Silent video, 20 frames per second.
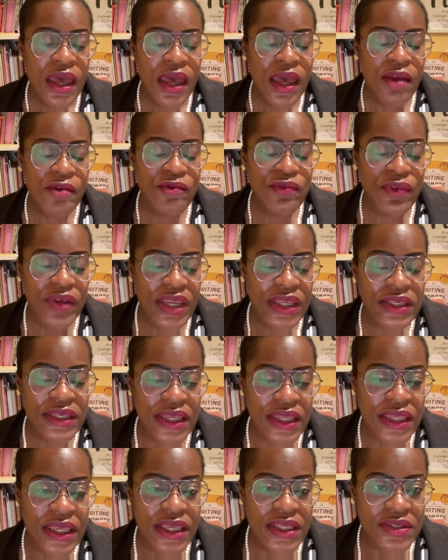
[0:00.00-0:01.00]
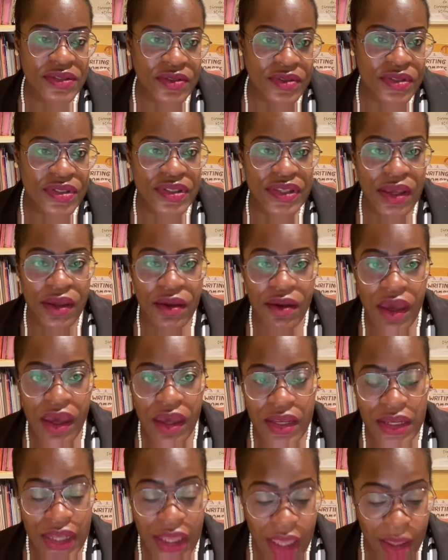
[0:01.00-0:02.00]
Reading is also
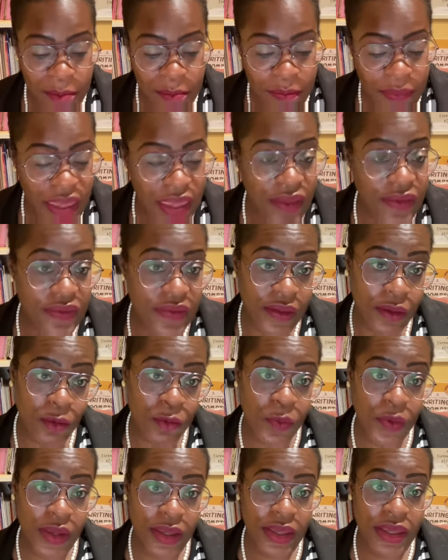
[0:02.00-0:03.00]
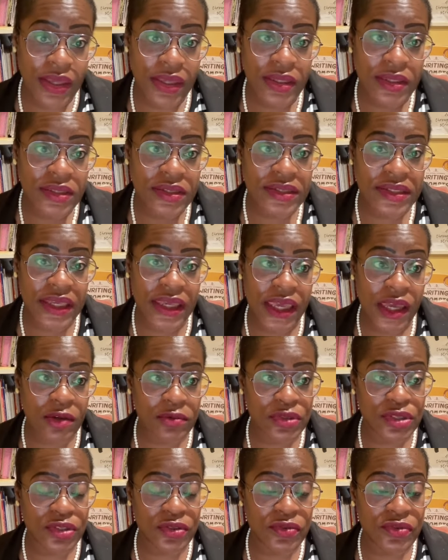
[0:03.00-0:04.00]
an amazing way to
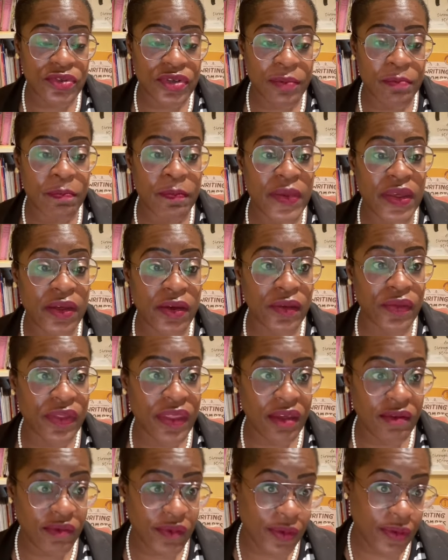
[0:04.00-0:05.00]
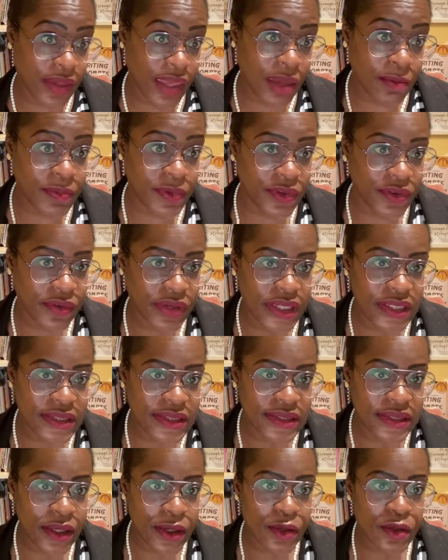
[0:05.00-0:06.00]
help children build their vocabulary.
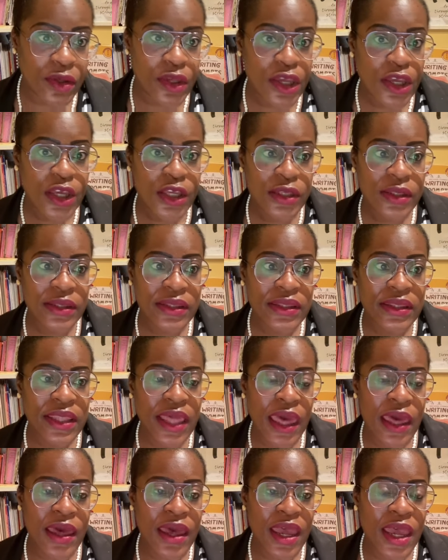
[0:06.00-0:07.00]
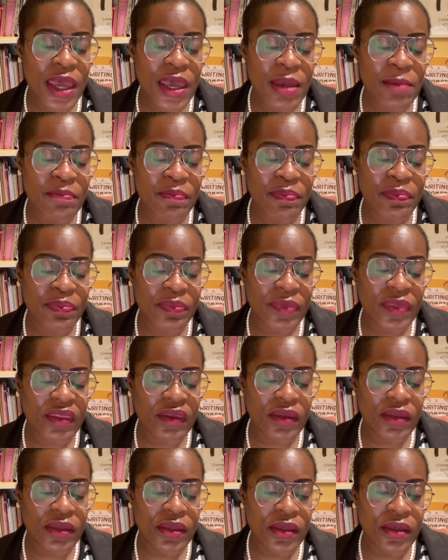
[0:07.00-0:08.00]
So I
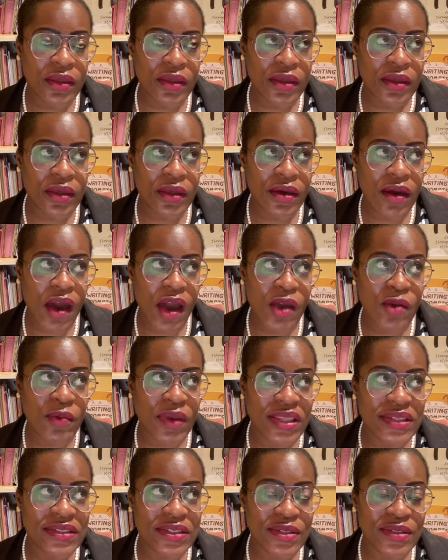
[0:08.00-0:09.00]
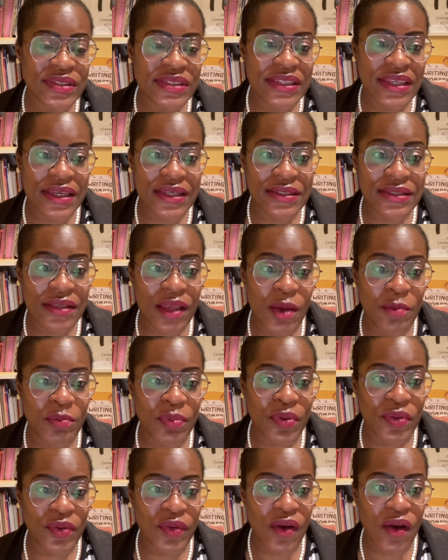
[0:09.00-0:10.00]
always use the
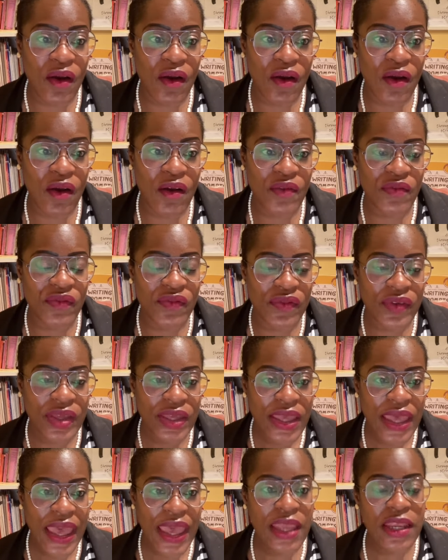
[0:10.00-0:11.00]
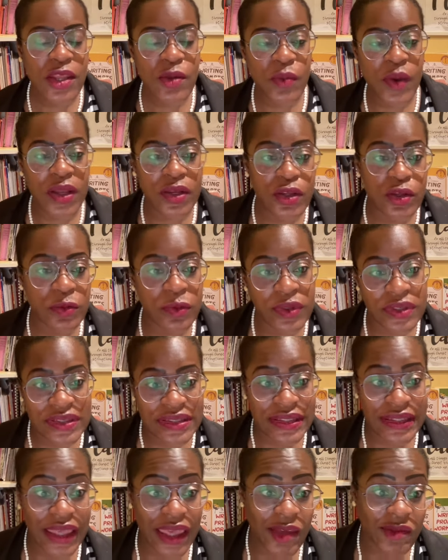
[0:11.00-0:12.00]
example of anyone who wants to get